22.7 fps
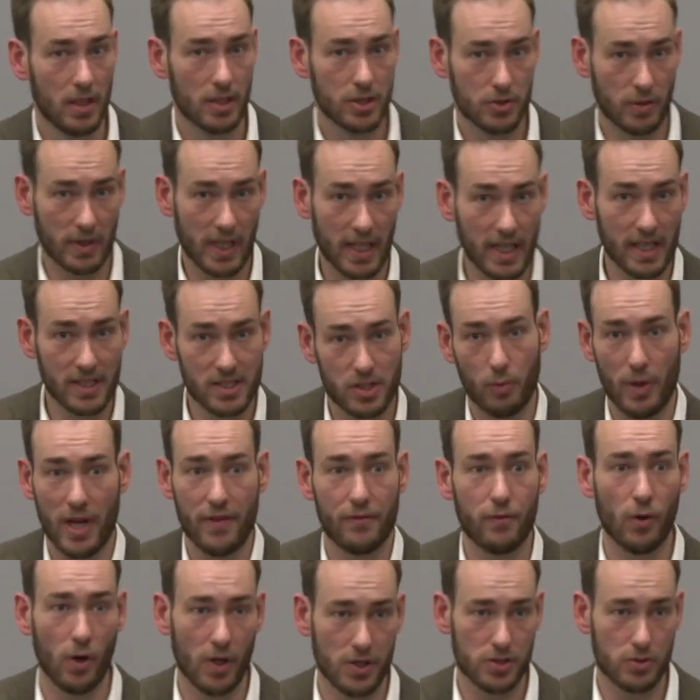So again, it's a way
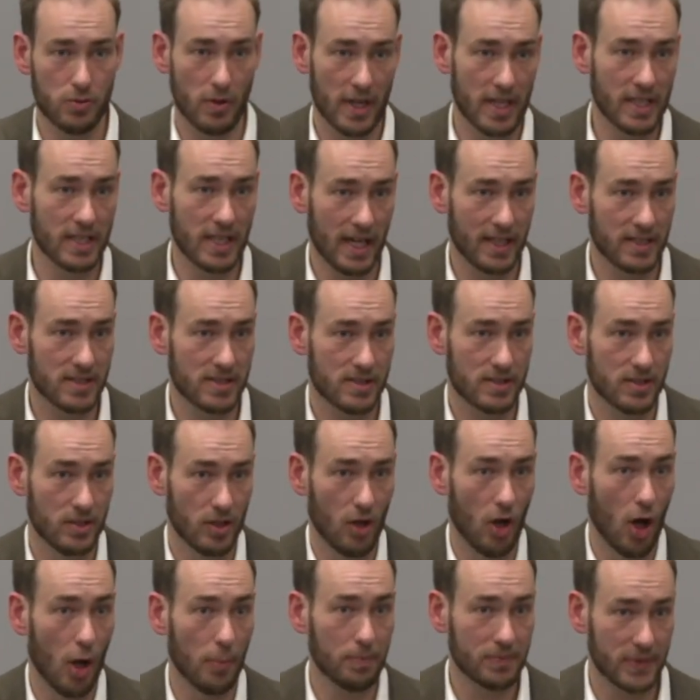for us to index the
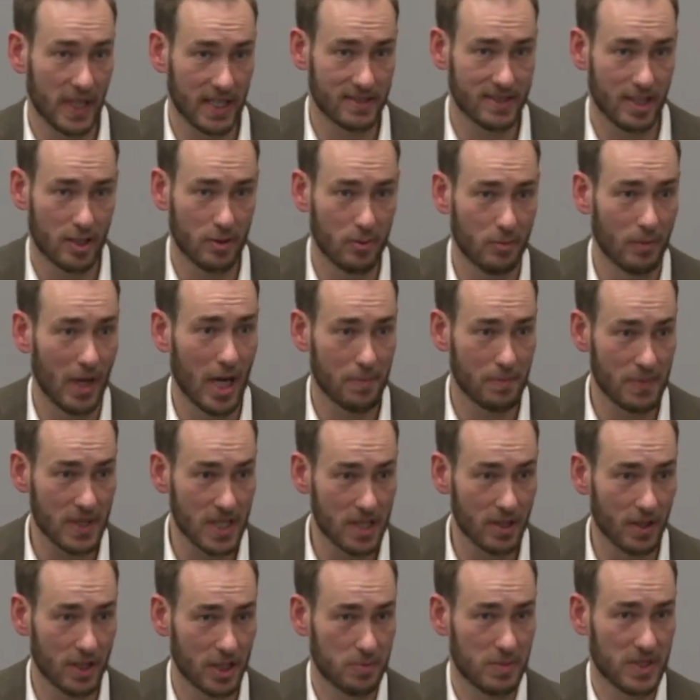updates that might
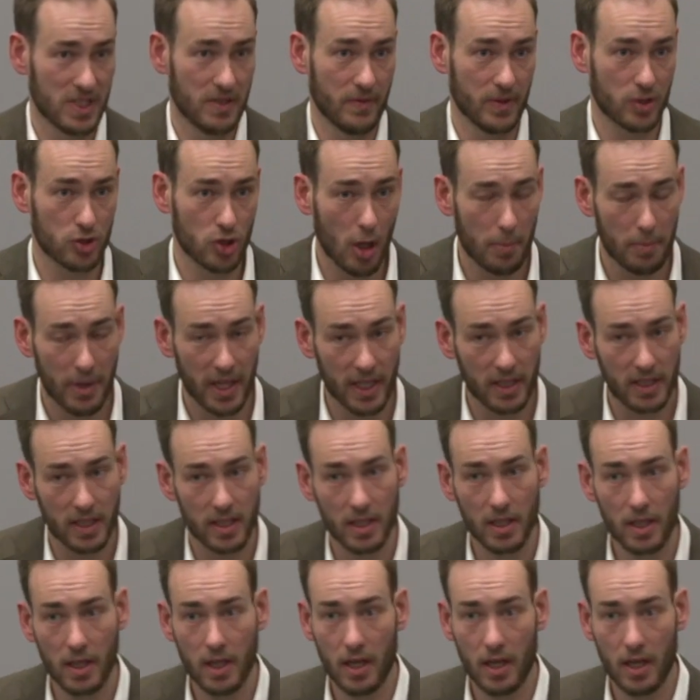be on a specific topic.